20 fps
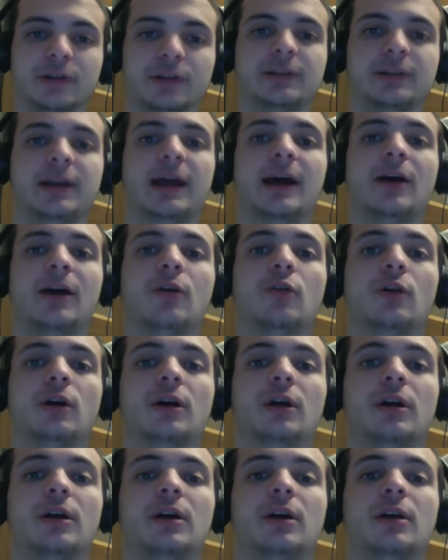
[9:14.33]
Now,
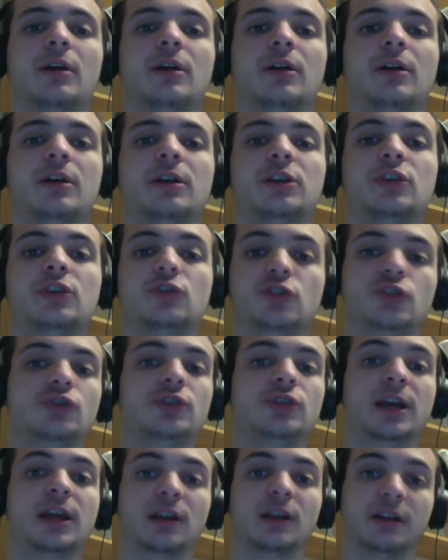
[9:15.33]
you do
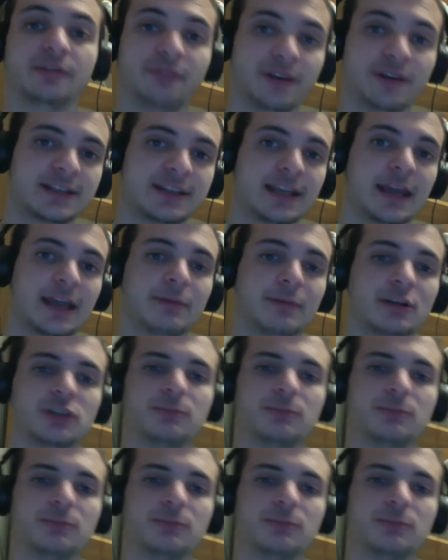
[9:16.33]
take a lot of face damage,